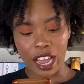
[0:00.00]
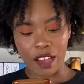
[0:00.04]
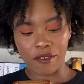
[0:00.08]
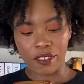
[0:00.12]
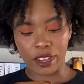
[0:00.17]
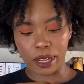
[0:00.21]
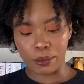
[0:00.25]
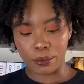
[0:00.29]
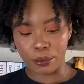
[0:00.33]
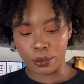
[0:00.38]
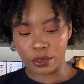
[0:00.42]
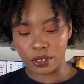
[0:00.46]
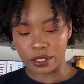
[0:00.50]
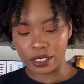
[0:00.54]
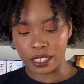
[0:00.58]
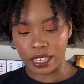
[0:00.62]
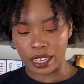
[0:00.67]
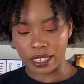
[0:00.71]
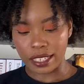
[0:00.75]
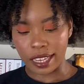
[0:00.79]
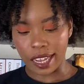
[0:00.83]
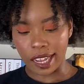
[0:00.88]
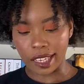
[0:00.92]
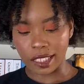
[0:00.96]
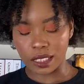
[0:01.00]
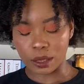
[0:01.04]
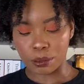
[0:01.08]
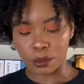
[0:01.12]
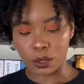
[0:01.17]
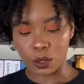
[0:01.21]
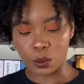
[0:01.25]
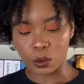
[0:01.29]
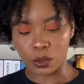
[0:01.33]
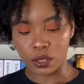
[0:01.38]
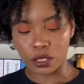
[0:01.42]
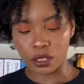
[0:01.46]
a book that has
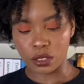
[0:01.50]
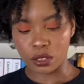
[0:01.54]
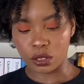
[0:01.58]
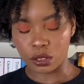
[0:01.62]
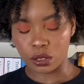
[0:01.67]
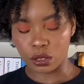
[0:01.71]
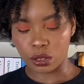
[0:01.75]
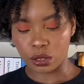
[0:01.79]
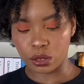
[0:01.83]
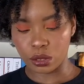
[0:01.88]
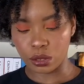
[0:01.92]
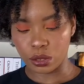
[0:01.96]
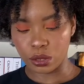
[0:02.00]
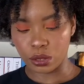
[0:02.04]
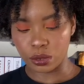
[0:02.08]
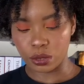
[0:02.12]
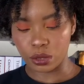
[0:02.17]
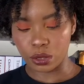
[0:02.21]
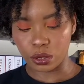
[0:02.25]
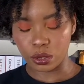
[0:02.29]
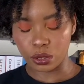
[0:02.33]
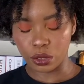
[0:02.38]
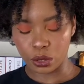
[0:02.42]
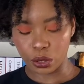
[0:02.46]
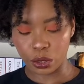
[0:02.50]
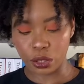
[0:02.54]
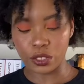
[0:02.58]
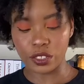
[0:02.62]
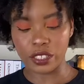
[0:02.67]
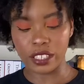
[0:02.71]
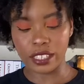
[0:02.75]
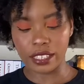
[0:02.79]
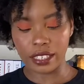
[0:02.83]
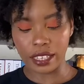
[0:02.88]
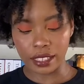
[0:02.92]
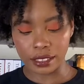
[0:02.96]
between
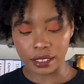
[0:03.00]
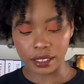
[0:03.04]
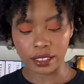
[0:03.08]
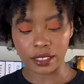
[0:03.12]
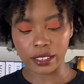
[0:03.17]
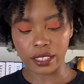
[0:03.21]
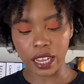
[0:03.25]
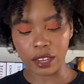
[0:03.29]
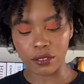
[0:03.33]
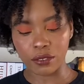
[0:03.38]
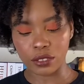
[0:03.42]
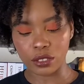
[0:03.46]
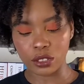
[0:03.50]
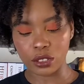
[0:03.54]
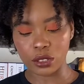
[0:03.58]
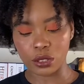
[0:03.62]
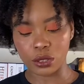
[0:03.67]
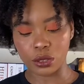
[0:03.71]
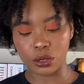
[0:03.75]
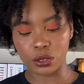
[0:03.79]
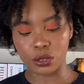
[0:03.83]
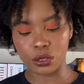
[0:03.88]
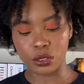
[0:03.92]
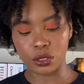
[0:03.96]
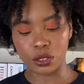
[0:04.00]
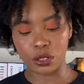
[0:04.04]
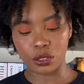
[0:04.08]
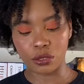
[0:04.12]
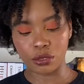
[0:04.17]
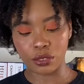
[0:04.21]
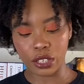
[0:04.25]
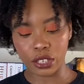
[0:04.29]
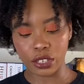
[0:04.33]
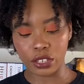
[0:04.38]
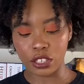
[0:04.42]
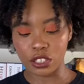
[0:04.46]
287 to
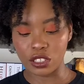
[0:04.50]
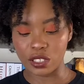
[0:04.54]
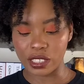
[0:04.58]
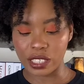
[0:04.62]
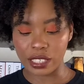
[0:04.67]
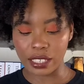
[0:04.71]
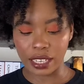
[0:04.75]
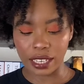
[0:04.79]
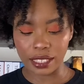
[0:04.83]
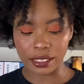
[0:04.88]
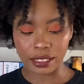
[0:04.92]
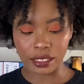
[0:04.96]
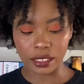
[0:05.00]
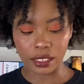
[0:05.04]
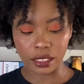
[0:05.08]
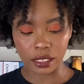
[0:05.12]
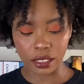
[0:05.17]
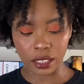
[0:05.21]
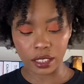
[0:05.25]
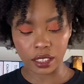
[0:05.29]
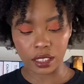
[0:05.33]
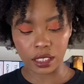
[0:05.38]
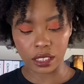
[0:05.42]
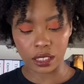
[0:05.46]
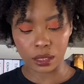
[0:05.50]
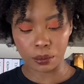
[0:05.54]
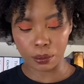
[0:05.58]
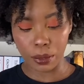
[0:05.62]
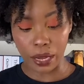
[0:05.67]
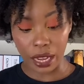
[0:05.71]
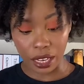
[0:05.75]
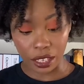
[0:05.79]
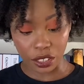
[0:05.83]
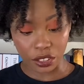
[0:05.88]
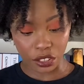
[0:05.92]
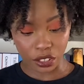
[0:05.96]
306
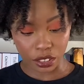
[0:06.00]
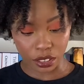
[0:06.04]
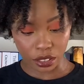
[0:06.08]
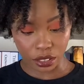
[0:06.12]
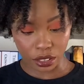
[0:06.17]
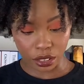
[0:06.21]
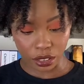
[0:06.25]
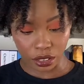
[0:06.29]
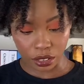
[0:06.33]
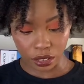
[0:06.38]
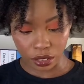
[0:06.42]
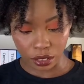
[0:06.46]
pages?